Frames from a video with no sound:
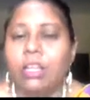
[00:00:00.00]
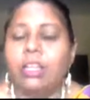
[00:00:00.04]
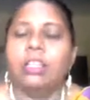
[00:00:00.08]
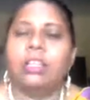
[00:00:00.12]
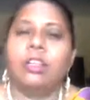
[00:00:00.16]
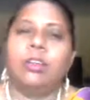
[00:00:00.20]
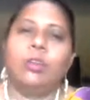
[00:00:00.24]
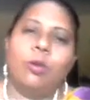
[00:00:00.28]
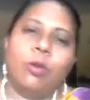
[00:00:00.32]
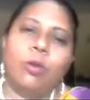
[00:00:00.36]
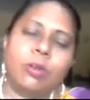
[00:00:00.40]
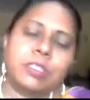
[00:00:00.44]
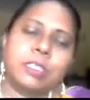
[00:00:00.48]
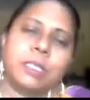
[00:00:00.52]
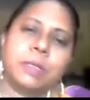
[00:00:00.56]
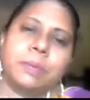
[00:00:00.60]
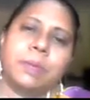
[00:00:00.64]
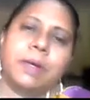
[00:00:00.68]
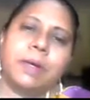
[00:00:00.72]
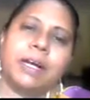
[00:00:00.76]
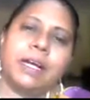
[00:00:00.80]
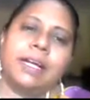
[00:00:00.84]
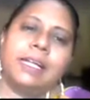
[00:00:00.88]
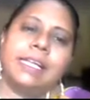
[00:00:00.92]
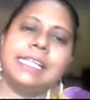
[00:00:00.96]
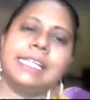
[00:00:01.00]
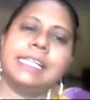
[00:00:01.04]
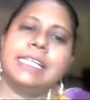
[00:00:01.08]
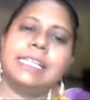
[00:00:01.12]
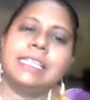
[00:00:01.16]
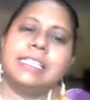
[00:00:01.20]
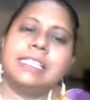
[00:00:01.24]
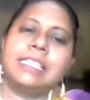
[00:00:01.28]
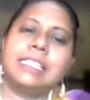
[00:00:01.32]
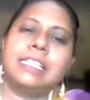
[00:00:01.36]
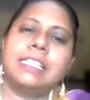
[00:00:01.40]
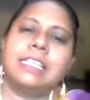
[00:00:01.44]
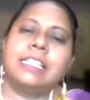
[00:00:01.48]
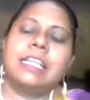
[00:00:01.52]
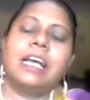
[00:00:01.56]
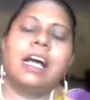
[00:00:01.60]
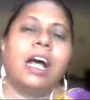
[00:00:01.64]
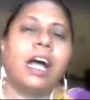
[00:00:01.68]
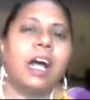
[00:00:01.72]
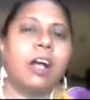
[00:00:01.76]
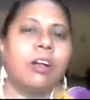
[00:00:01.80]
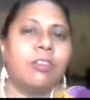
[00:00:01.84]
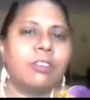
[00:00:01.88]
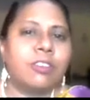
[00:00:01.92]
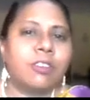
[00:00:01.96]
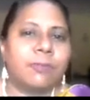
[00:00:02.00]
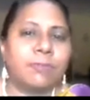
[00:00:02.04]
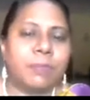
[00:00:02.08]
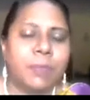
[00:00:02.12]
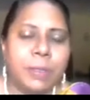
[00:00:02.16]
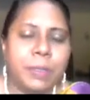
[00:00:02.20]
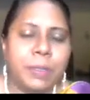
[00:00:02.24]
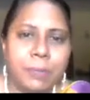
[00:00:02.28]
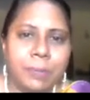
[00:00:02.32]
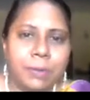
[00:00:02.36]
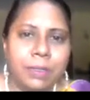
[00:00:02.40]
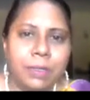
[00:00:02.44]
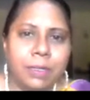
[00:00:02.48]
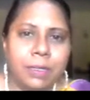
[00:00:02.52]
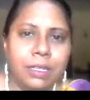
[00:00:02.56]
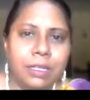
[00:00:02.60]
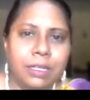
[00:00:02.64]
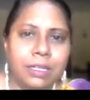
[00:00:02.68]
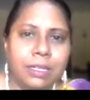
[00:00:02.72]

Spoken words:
Lok Sabha is the House of People.